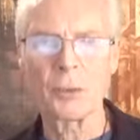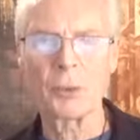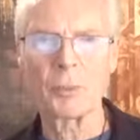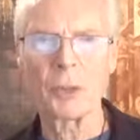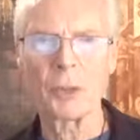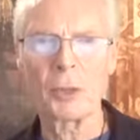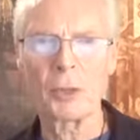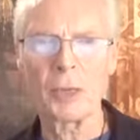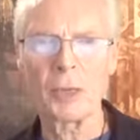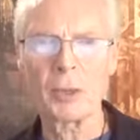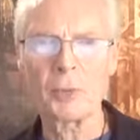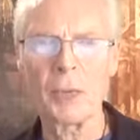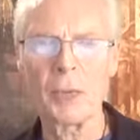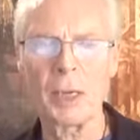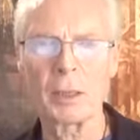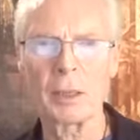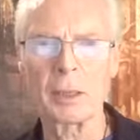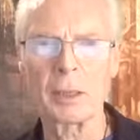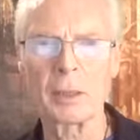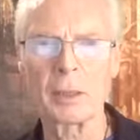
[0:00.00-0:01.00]
the body as
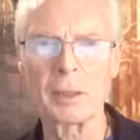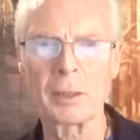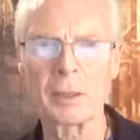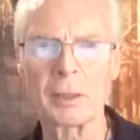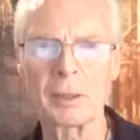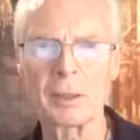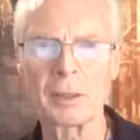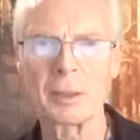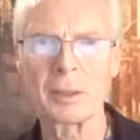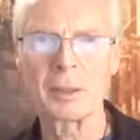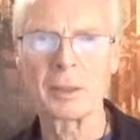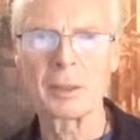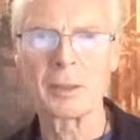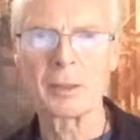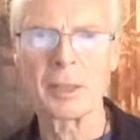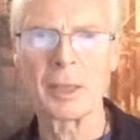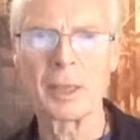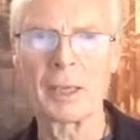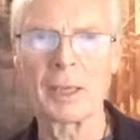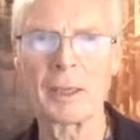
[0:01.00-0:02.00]
well,
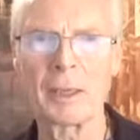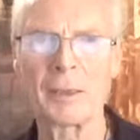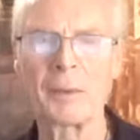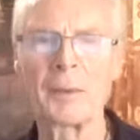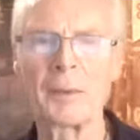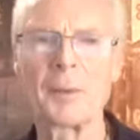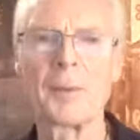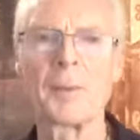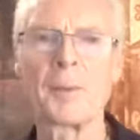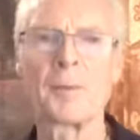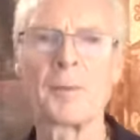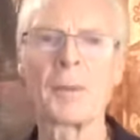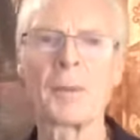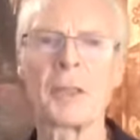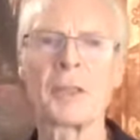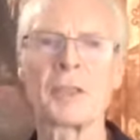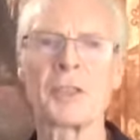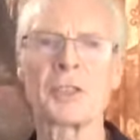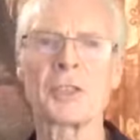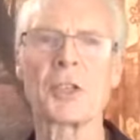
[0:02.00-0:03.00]
okay?
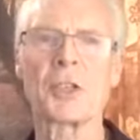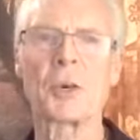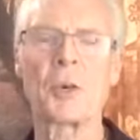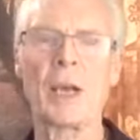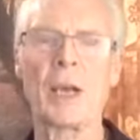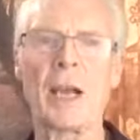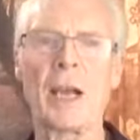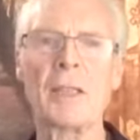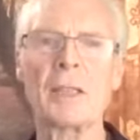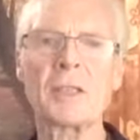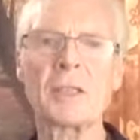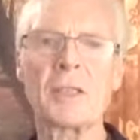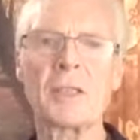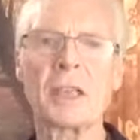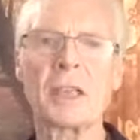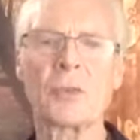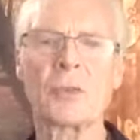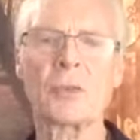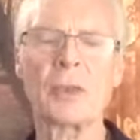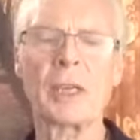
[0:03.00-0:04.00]
So
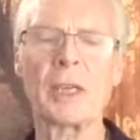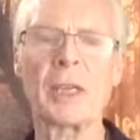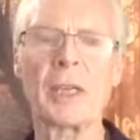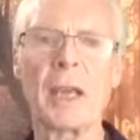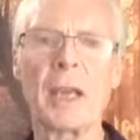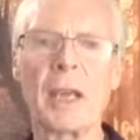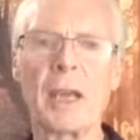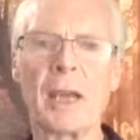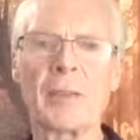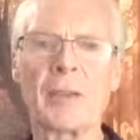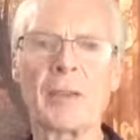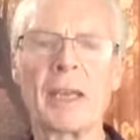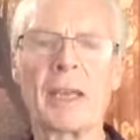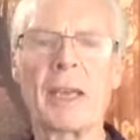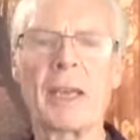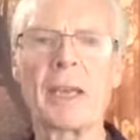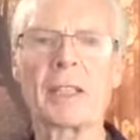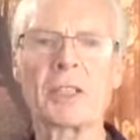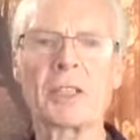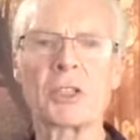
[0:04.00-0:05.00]
anything really heavy,
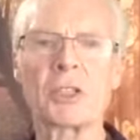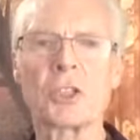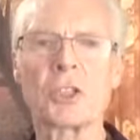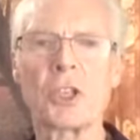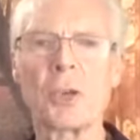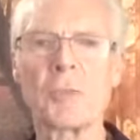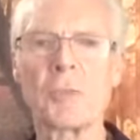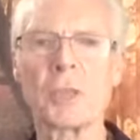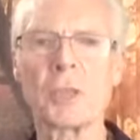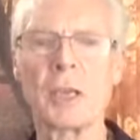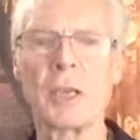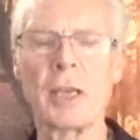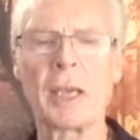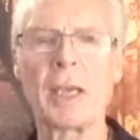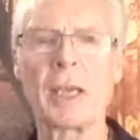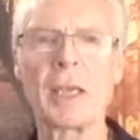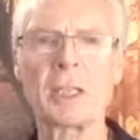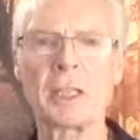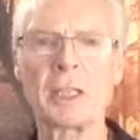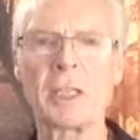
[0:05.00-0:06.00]
it's a job
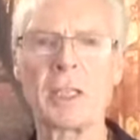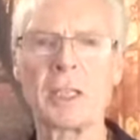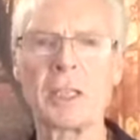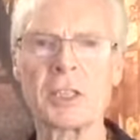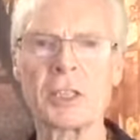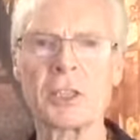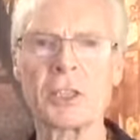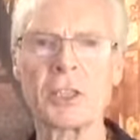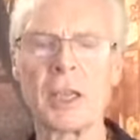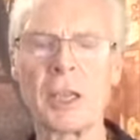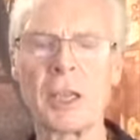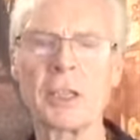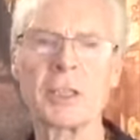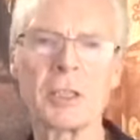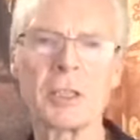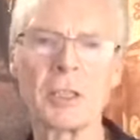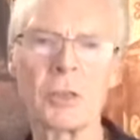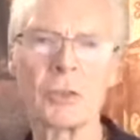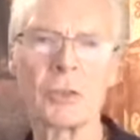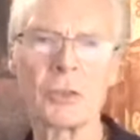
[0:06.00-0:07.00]

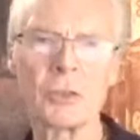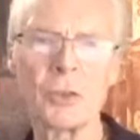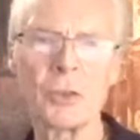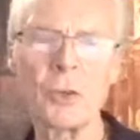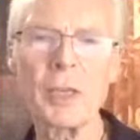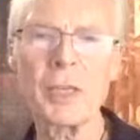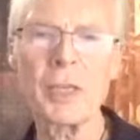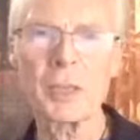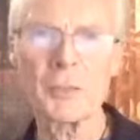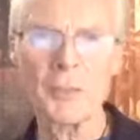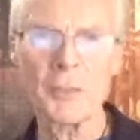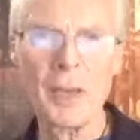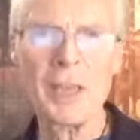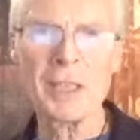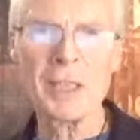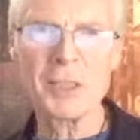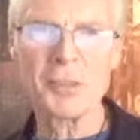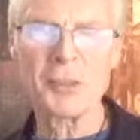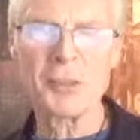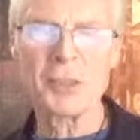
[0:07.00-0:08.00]
it's doing its
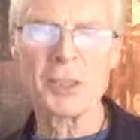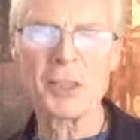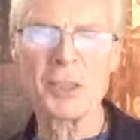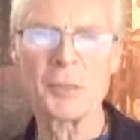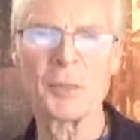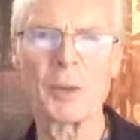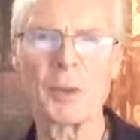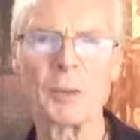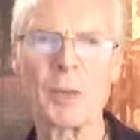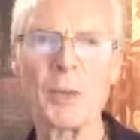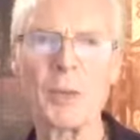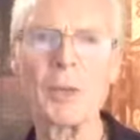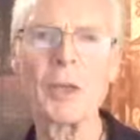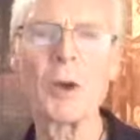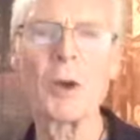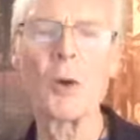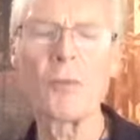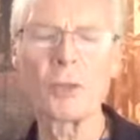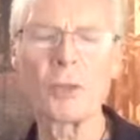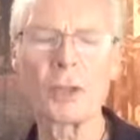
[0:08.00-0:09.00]
best for us, but when we
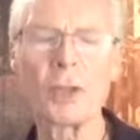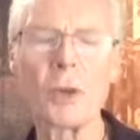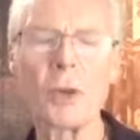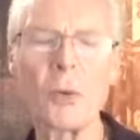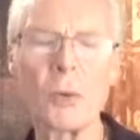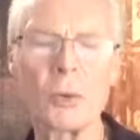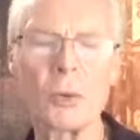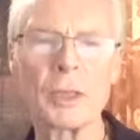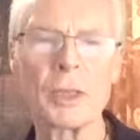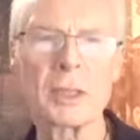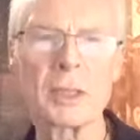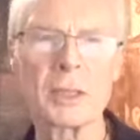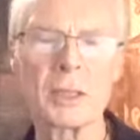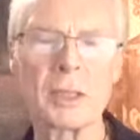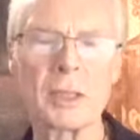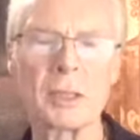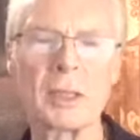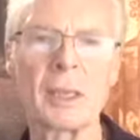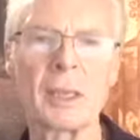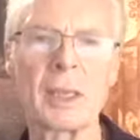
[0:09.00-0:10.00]
overload it,
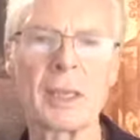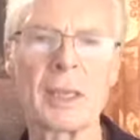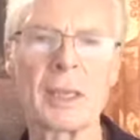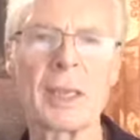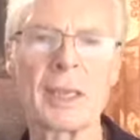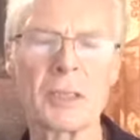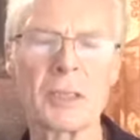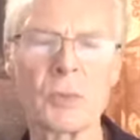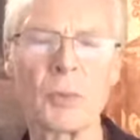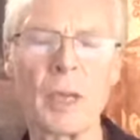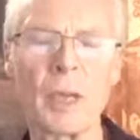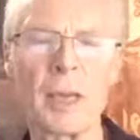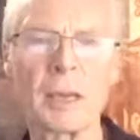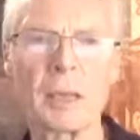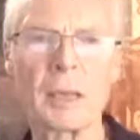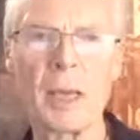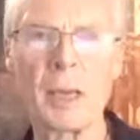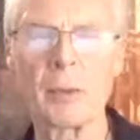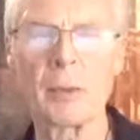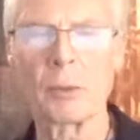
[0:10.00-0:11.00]
it gets weighed
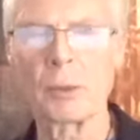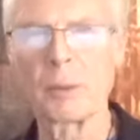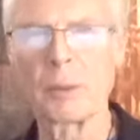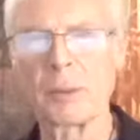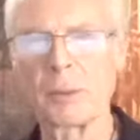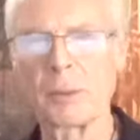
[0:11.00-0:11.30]
down.